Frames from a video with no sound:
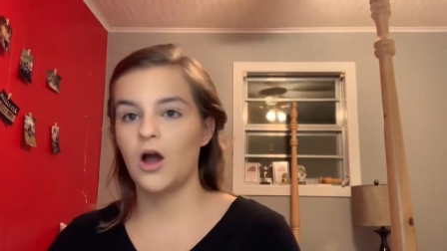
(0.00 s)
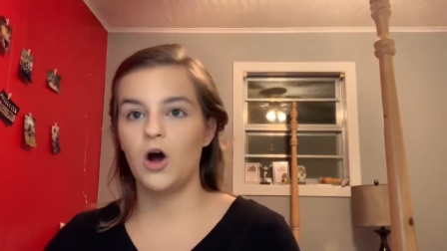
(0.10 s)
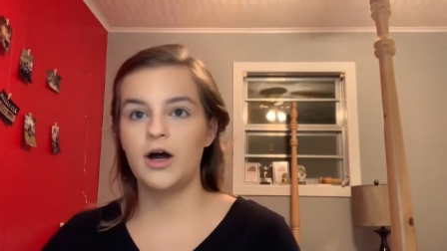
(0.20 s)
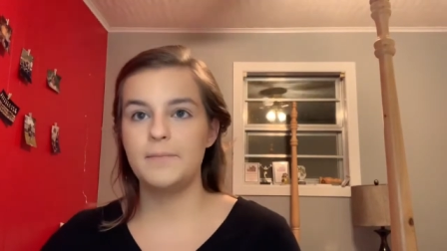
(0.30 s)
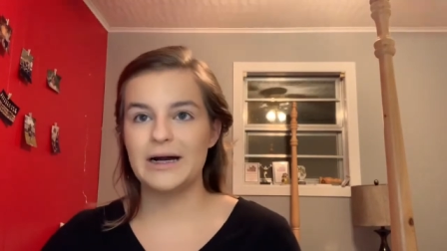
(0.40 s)

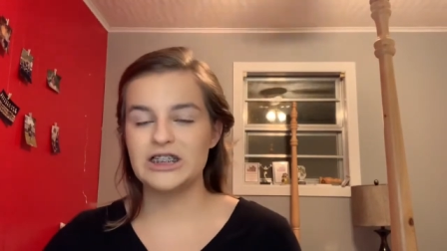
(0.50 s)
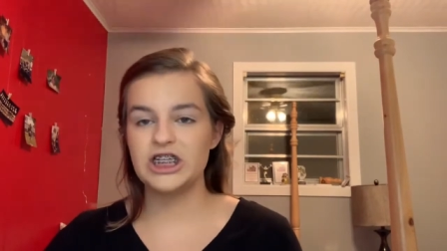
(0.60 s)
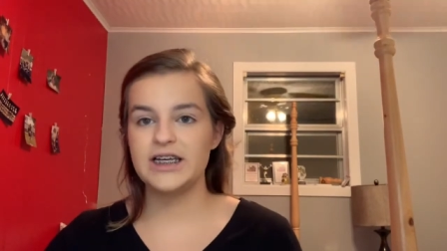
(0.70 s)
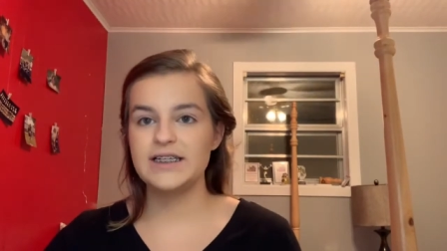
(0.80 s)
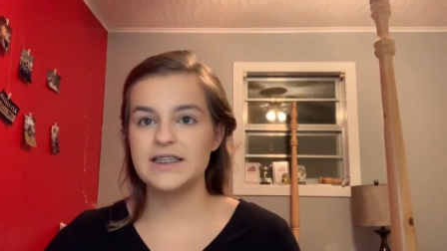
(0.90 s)
on my
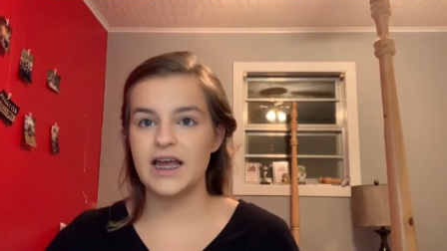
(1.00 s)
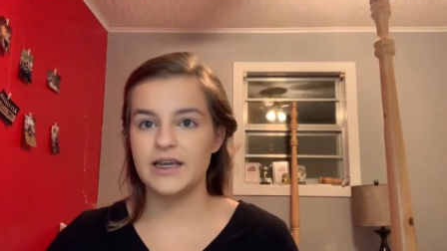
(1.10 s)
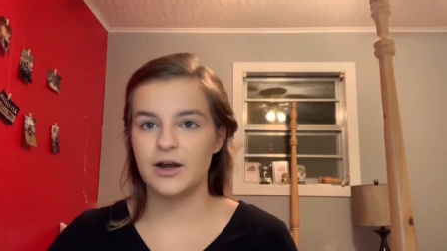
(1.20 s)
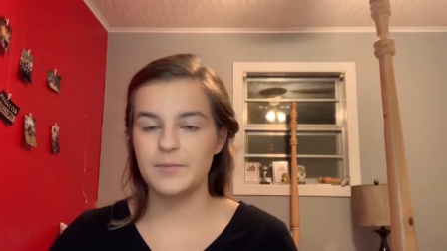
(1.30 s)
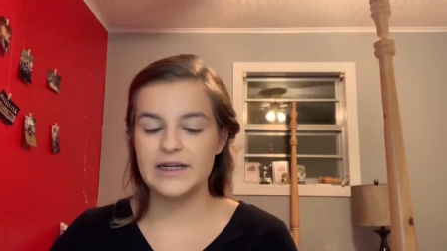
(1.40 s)
cheeks. And
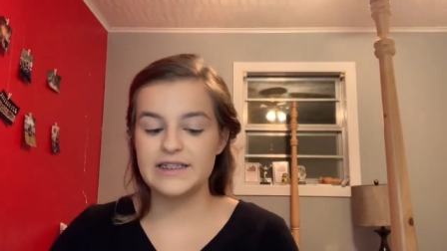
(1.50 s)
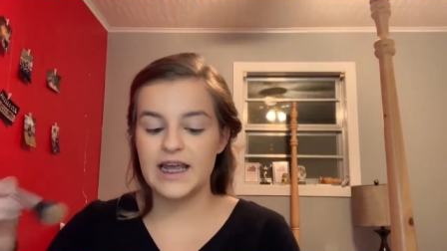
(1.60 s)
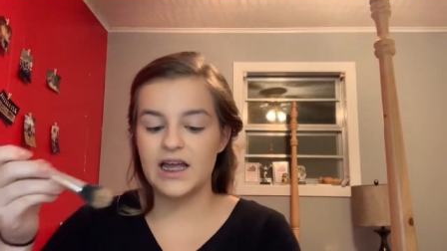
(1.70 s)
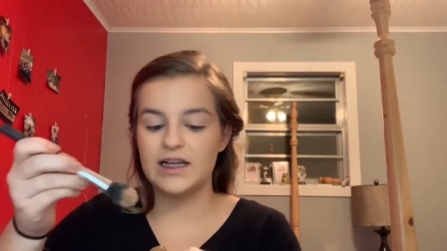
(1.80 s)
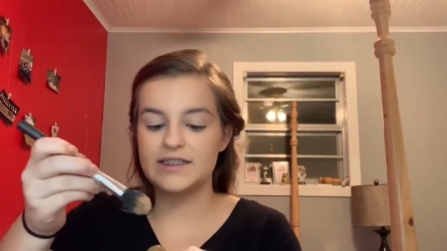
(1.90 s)
now I'm going to
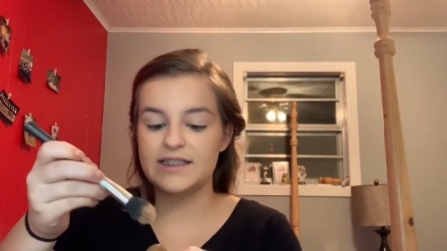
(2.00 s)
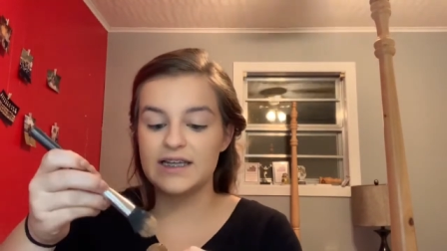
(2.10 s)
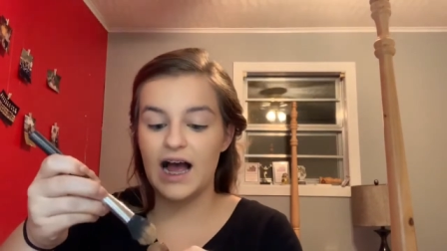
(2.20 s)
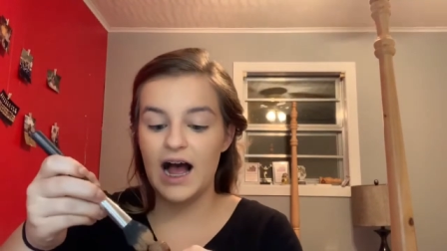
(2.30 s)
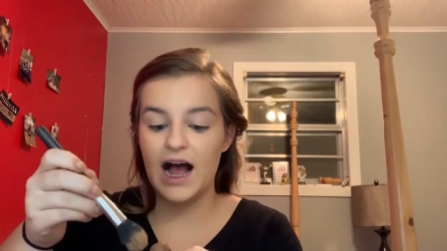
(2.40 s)
take a
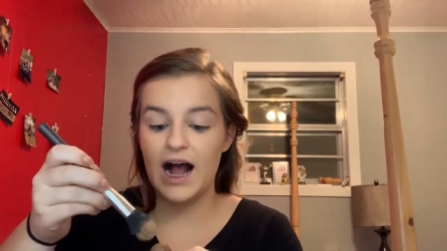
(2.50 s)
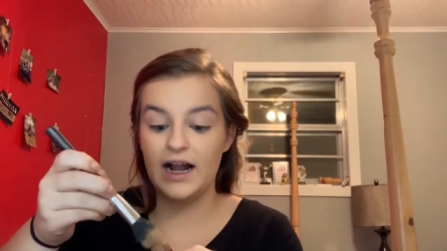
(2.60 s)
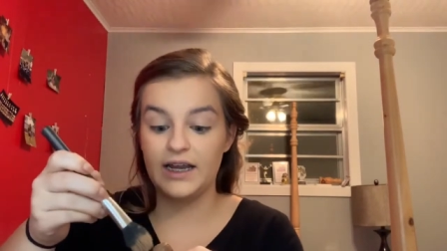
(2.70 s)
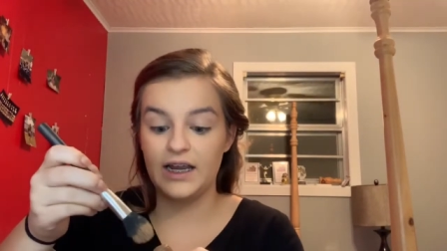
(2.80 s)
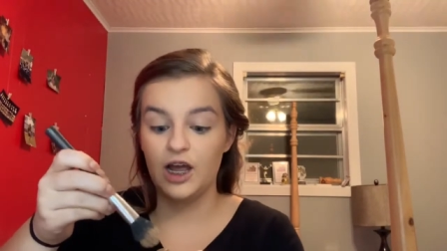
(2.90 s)

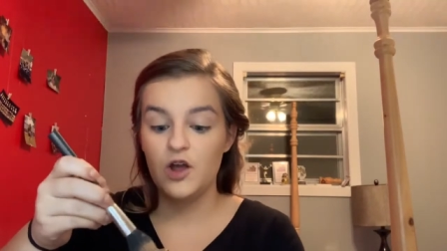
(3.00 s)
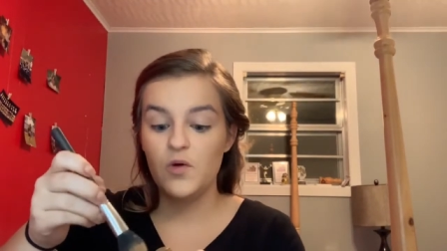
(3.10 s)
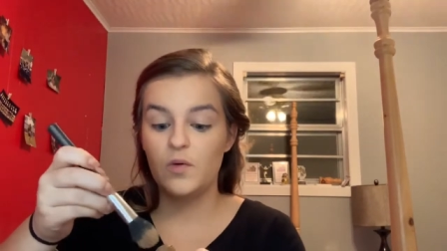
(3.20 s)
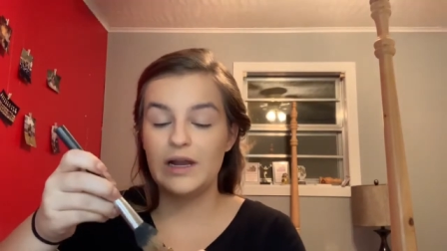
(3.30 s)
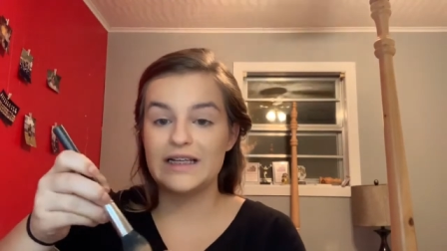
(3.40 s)
tiny,
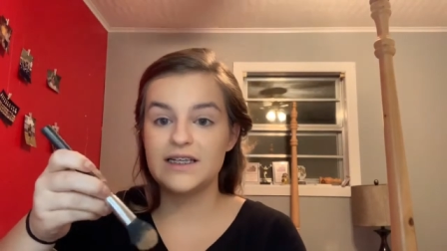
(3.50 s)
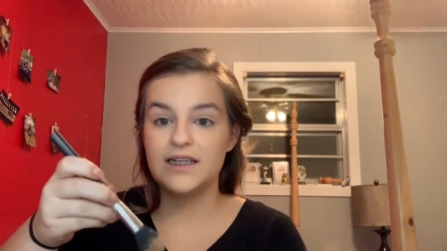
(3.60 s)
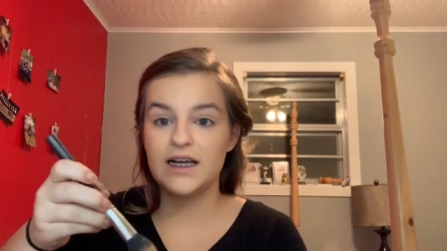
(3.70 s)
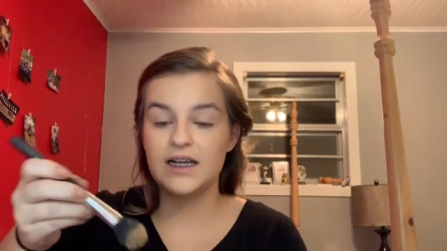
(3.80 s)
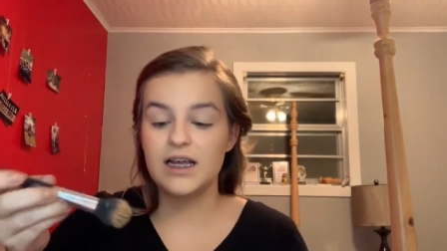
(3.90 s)
when I say
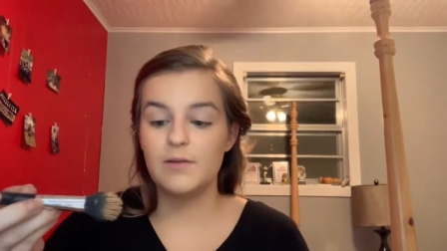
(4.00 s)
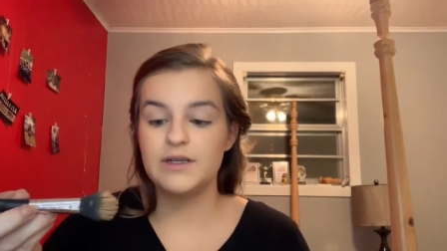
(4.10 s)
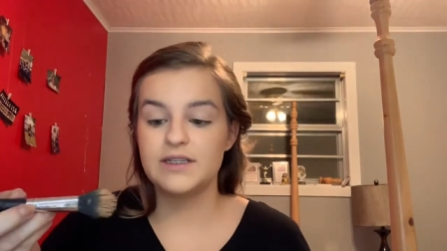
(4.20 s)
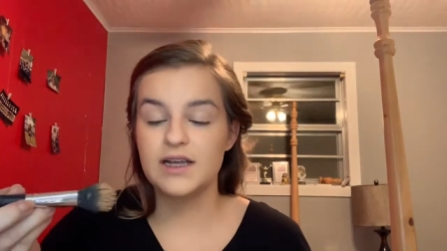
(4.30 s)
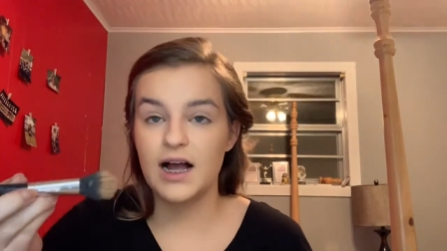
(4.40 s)
tiny, I
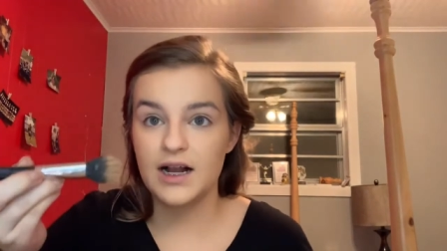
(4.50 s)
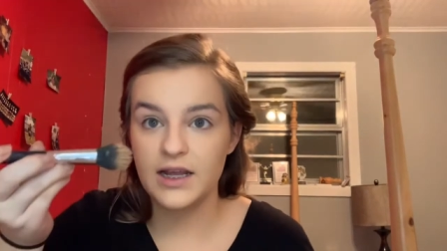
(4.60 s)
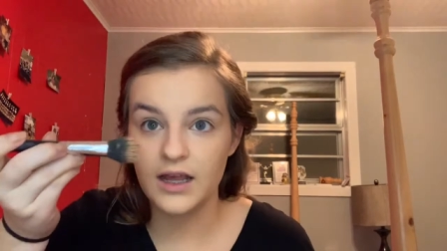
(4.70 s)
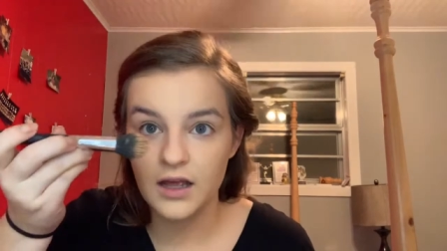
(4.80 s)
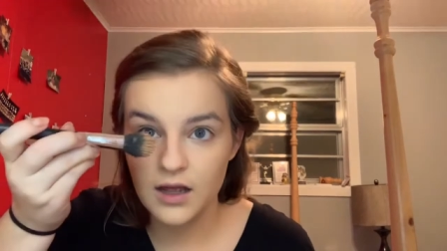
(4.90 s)
mean
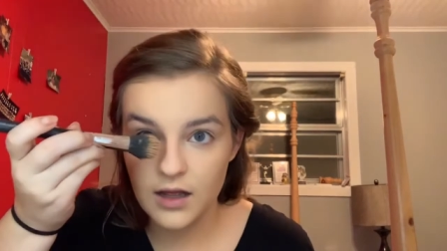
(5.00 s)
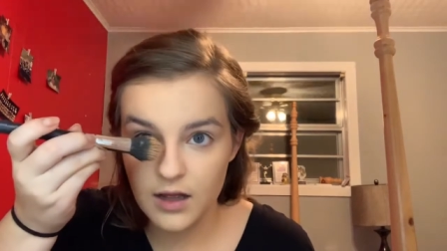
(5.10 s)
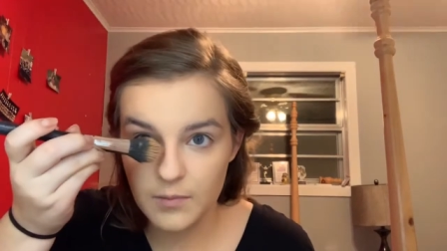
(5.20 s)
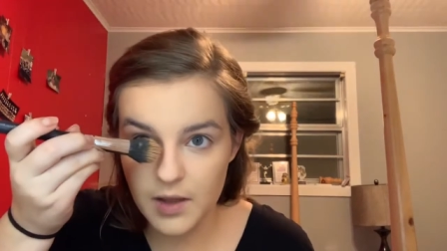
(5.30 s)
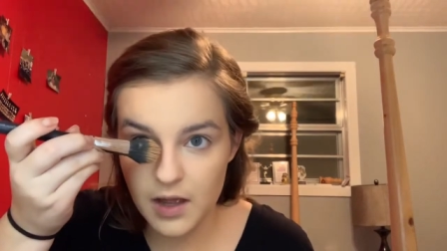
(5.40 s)
tiny
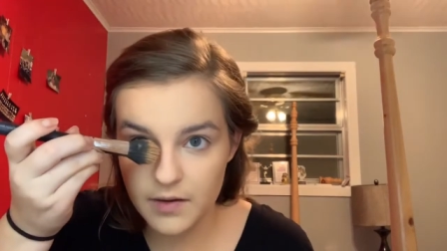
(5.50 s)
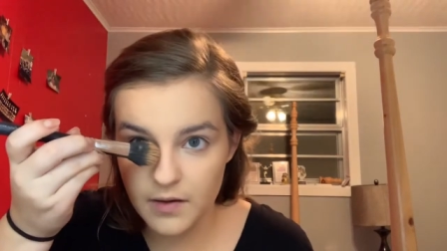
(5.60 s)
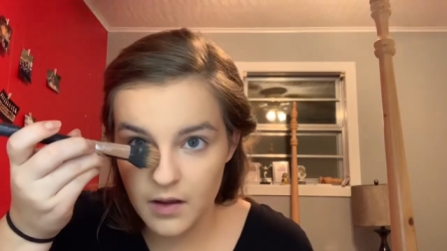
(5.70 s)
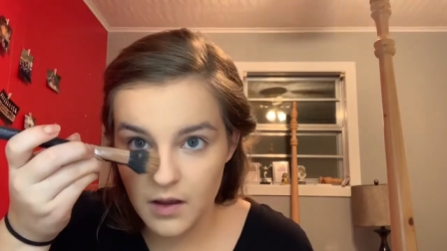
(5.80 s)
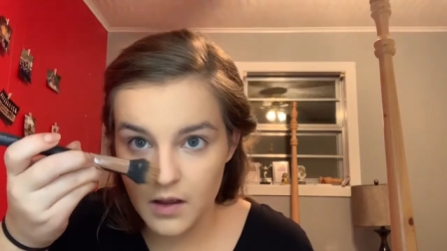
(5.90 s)
bit,
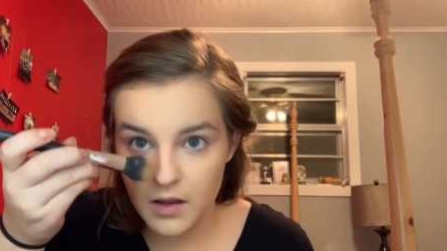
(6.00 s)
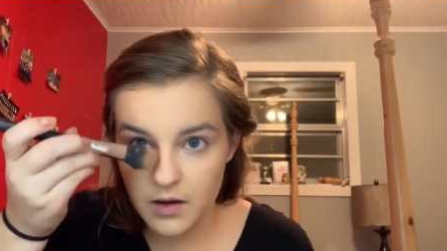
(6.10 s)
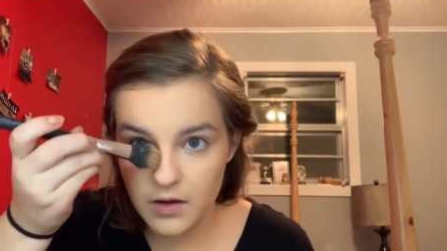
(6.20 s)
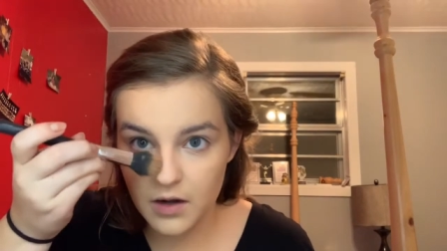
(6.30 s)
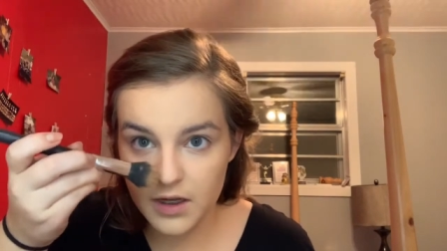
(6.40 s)

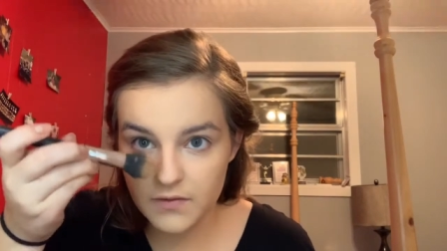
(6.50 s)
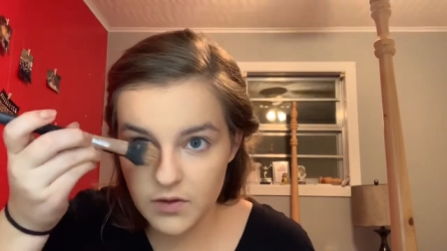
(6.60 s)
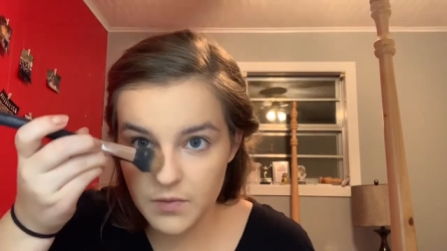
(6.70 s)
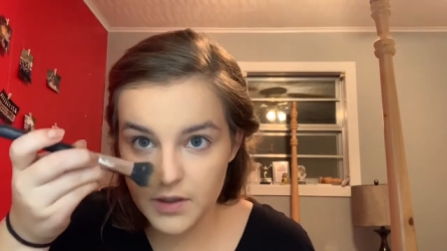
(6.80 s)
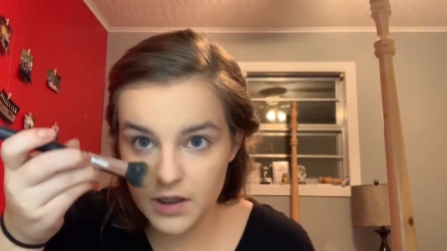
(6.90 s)
not even
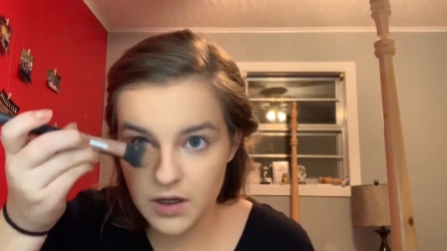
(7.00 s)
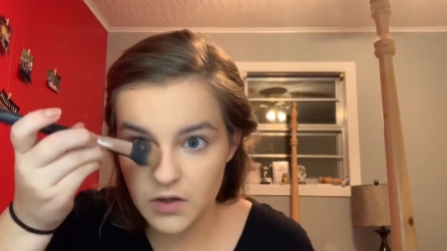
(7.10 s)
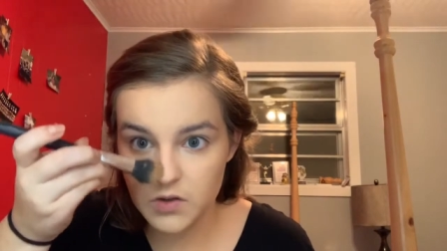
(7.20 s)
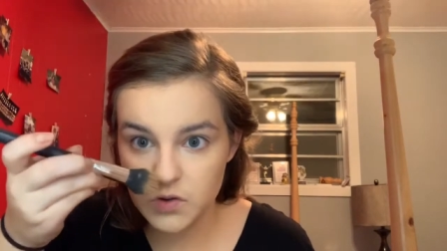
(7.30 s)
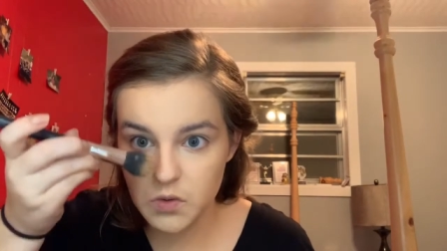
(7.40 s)
a really
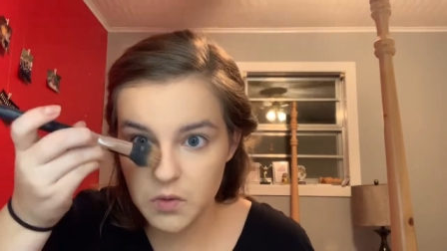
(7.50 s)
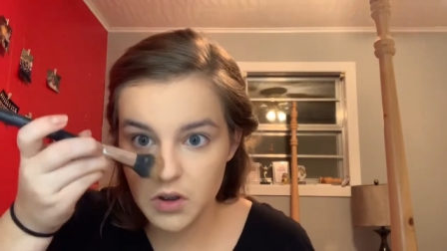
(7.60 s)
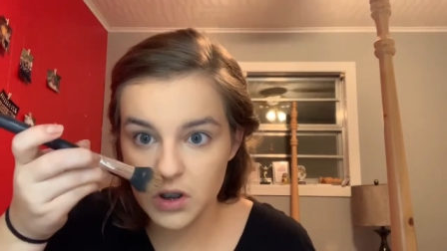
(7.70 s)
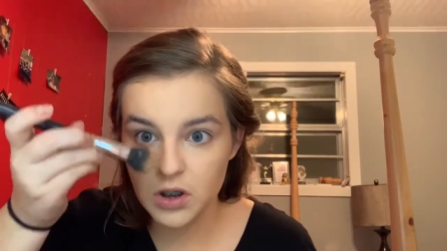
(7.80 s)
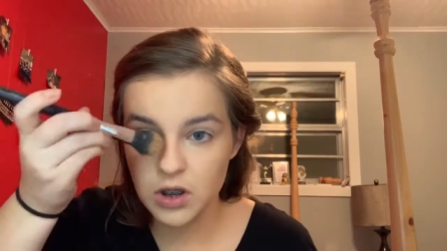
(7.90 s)

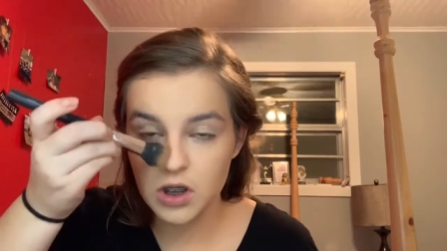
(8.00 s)
contour,